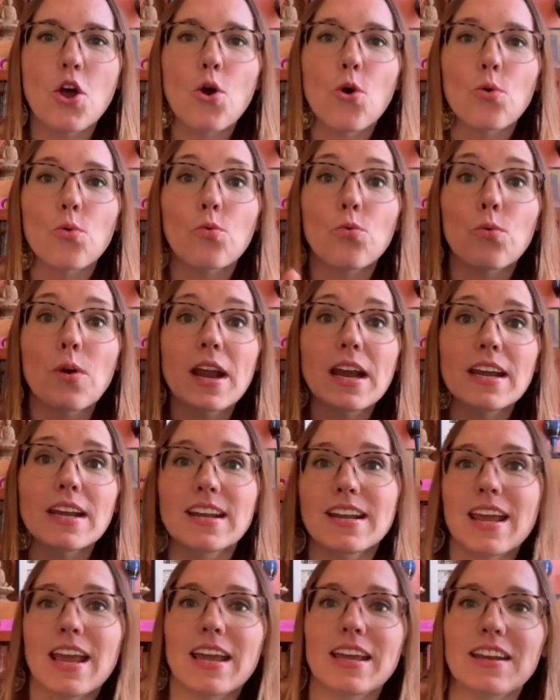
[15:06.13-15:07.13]

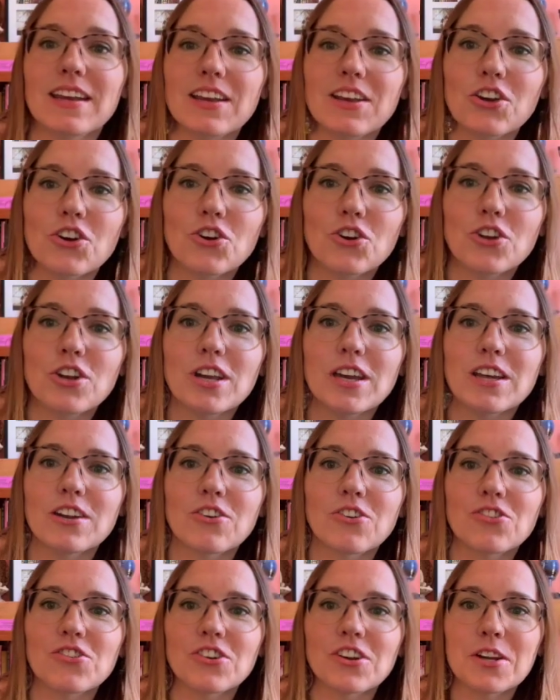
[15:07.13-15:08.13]
radiating good
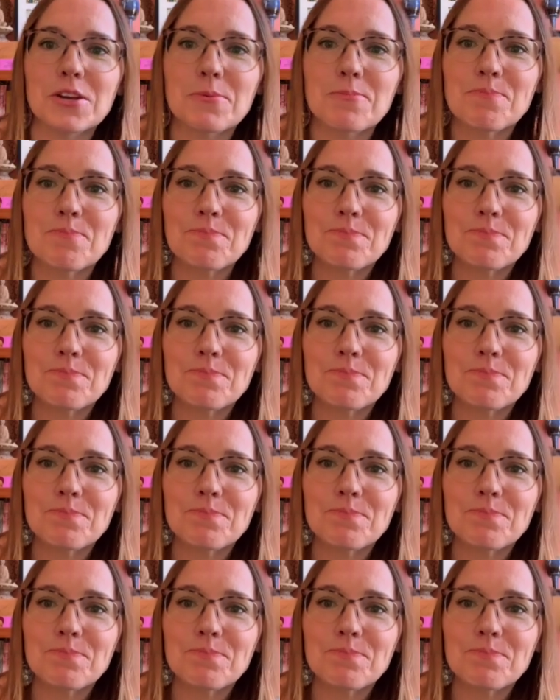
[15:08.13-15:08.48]
energy